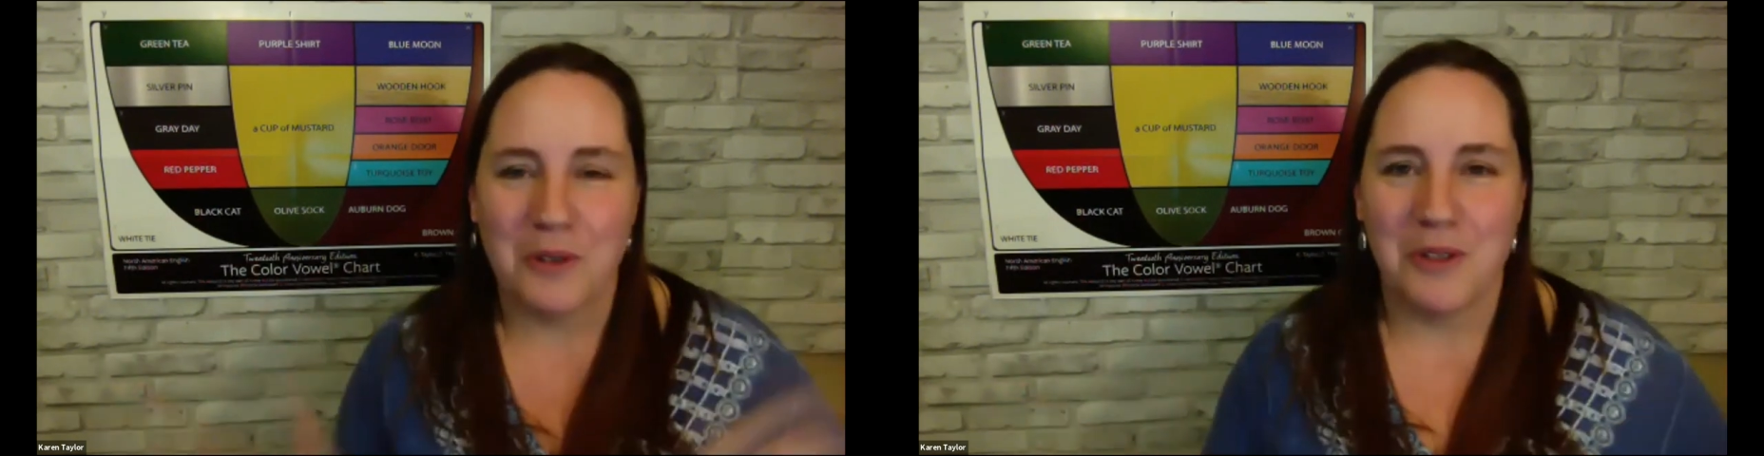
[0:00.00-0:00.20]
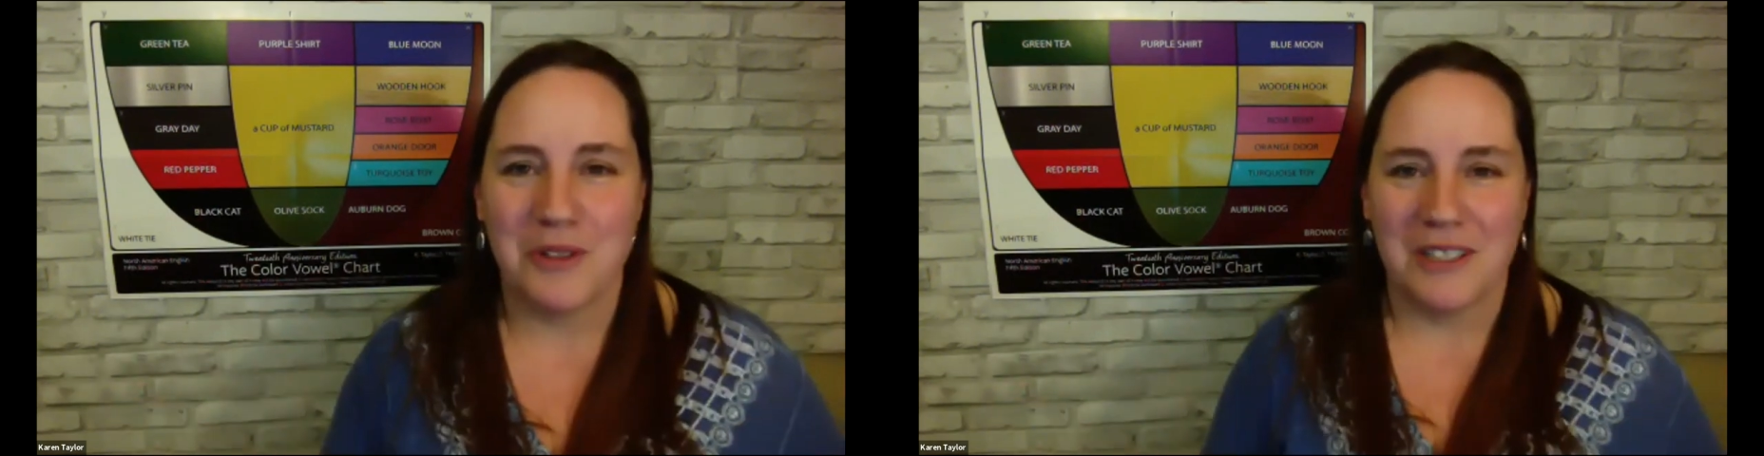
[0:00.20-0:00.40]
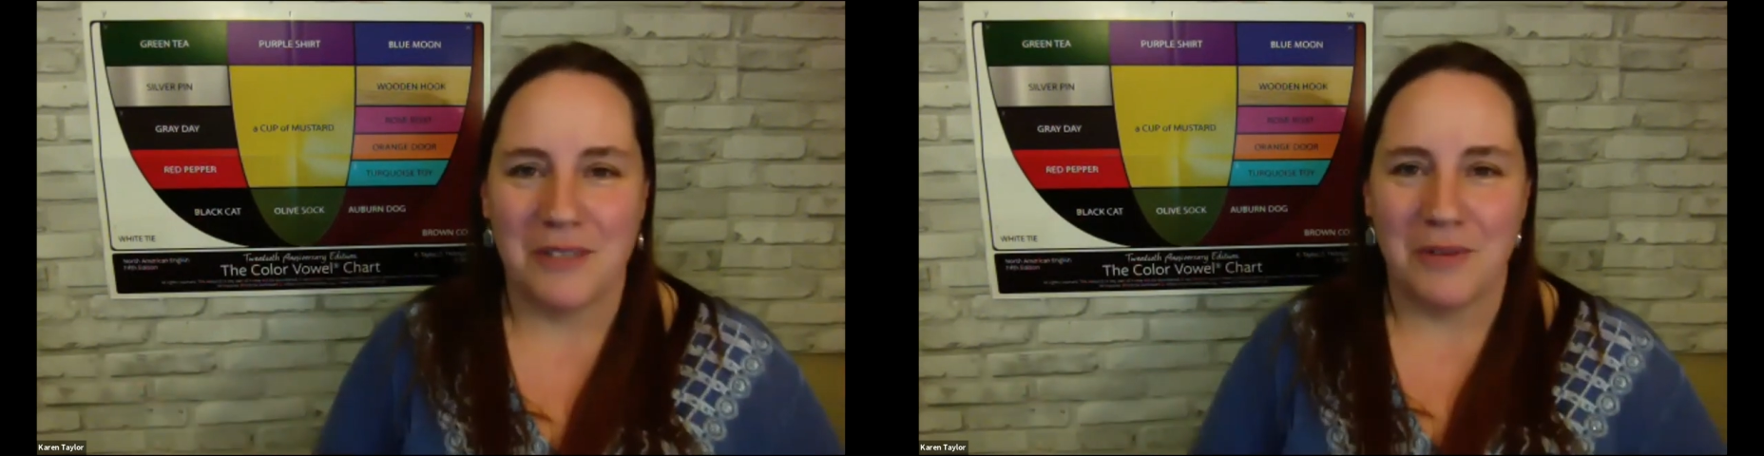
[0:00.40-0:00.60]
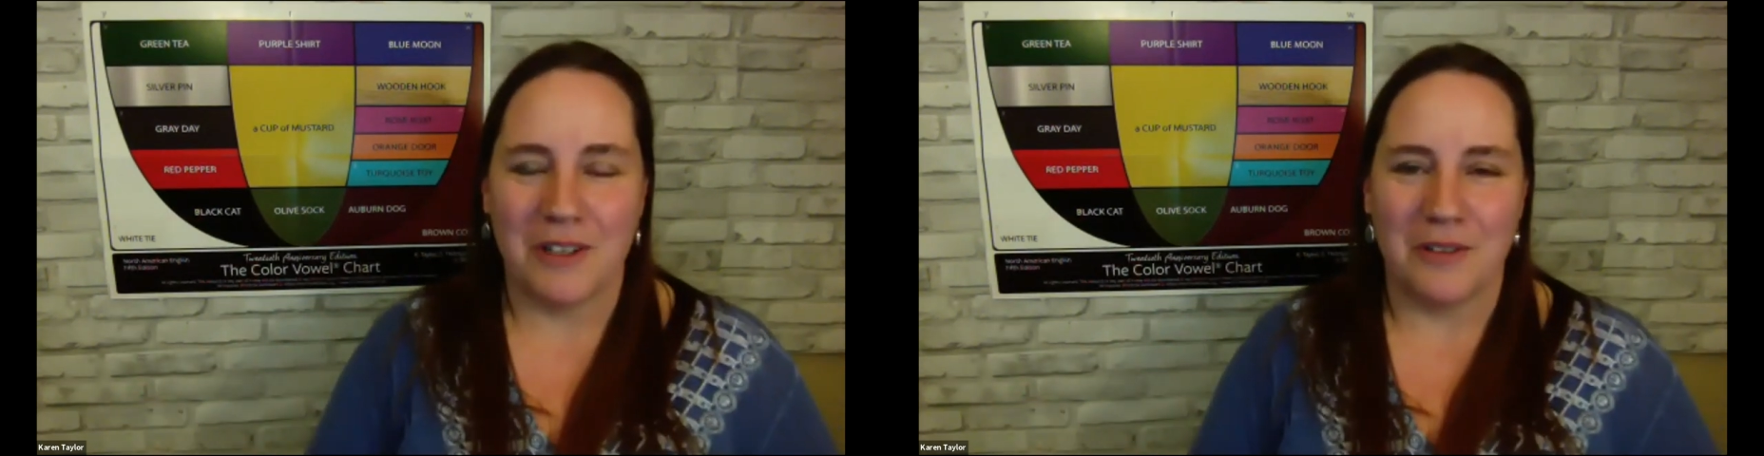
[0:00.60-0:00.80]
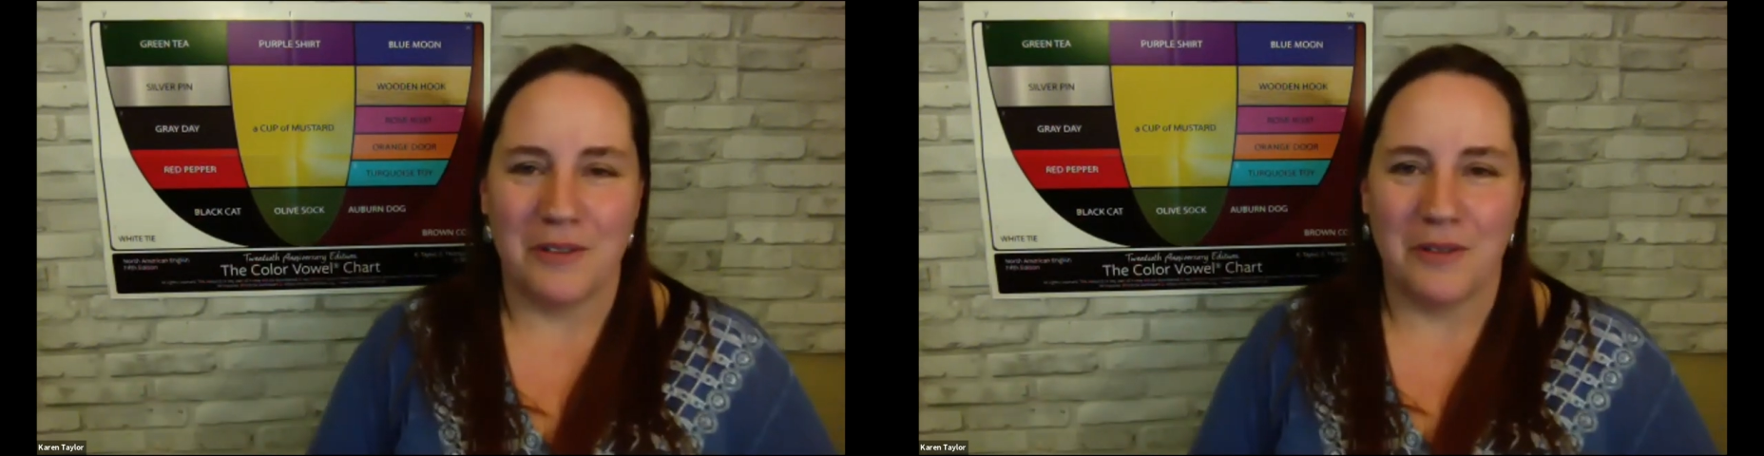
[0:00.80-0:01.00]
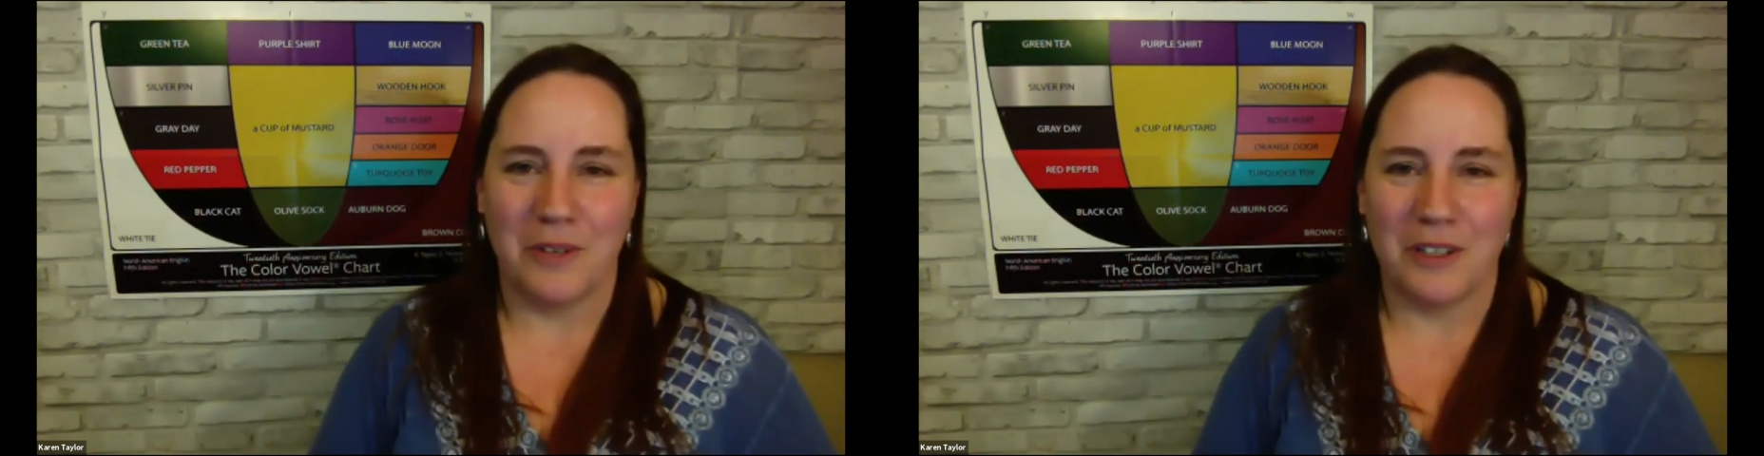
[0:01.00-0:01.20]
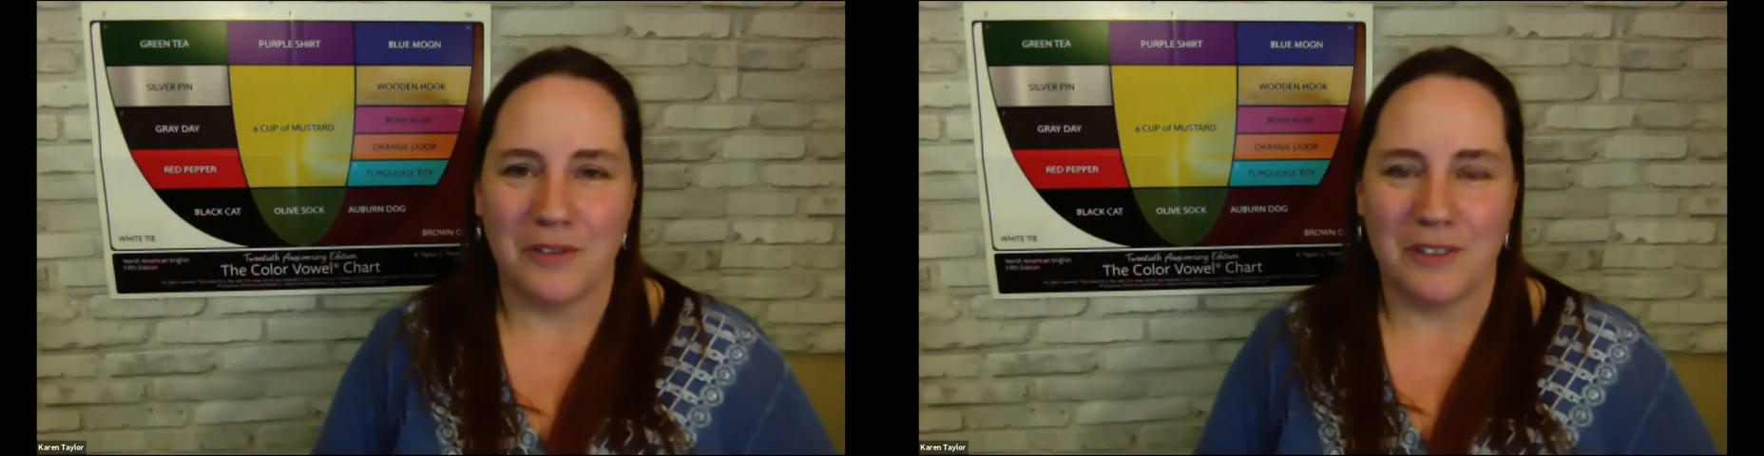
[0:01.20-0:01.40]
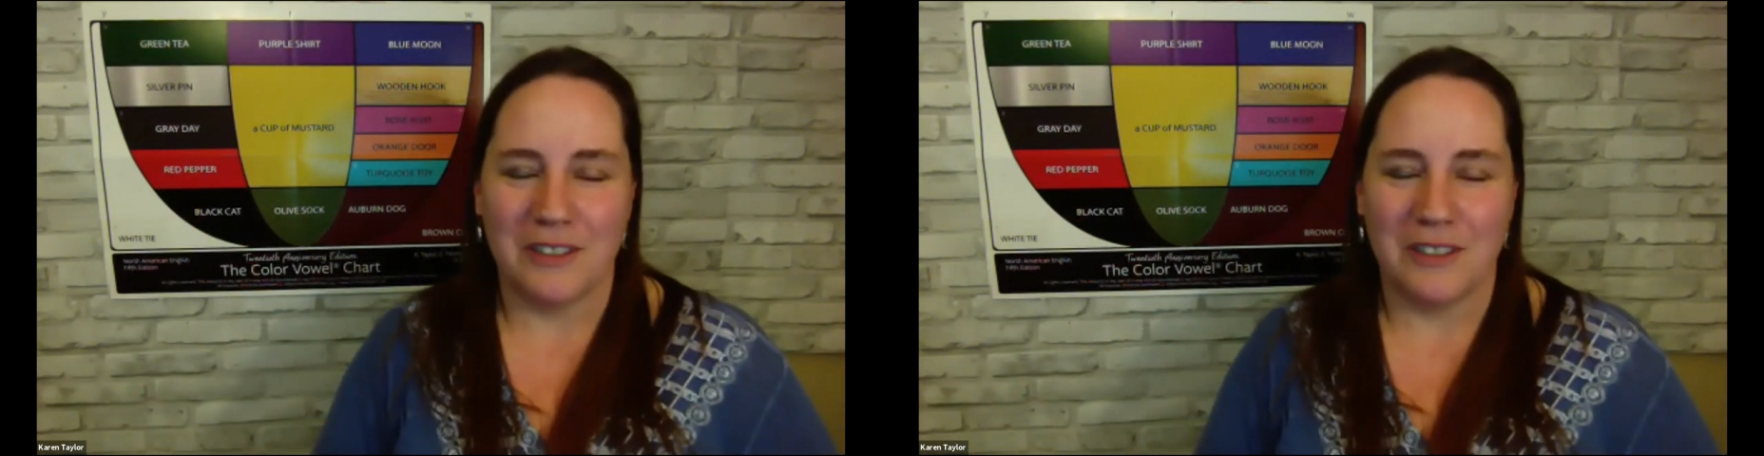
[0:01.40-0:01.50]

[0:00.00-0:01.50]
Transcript: you see what a wonderfully